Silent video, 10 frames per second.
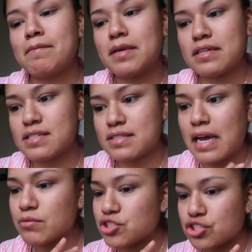because this
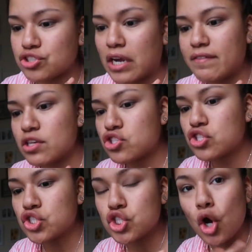guy was just driving
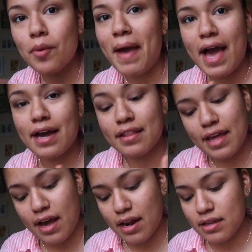so bad
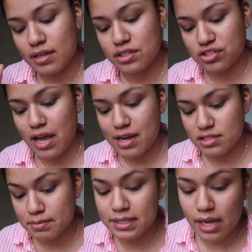that it just had
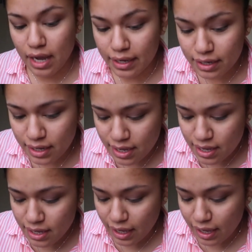to be done.
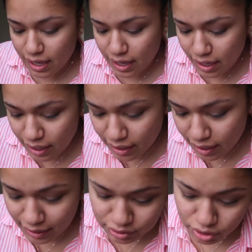
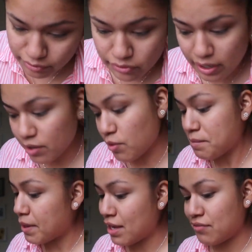And I don't regret it
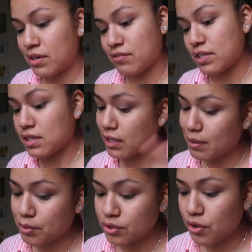one bit, even if he did
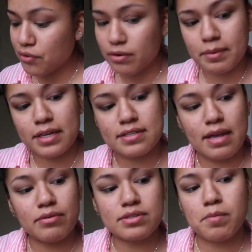get pulled over, because
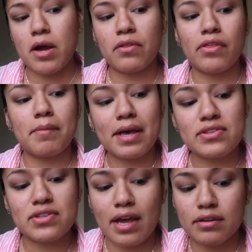that was probably the
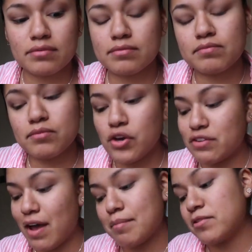best that could
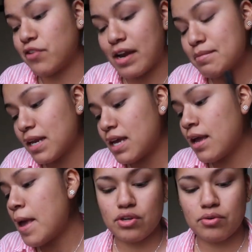have happened for anybody.
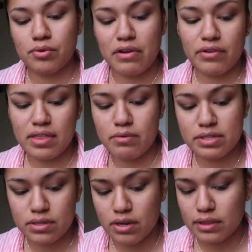So everything
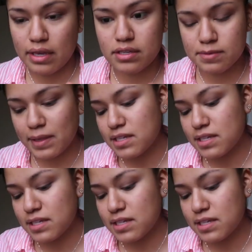we saw in like his